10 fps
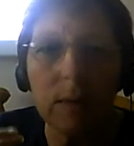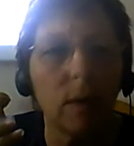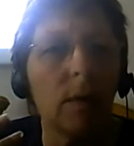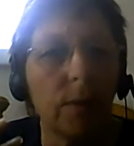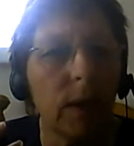Is it
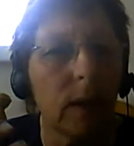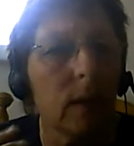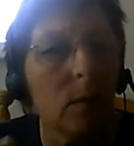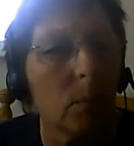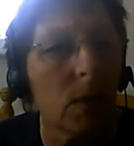our
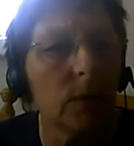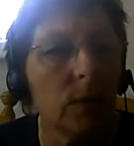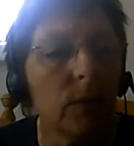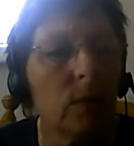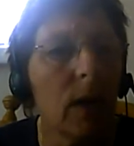thinking that mucks
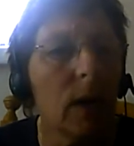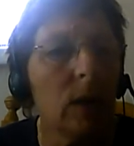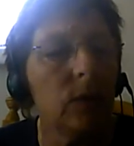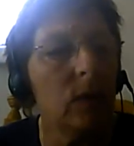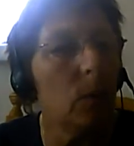us
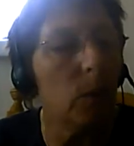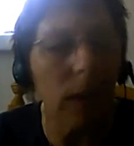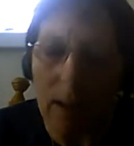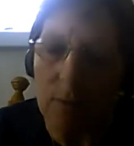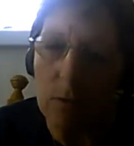around? You know, we
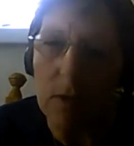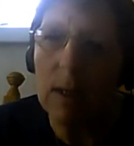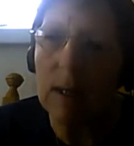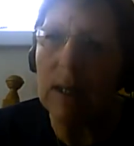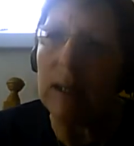have
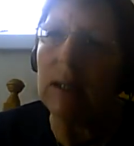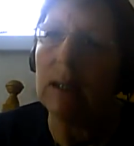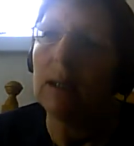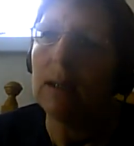really,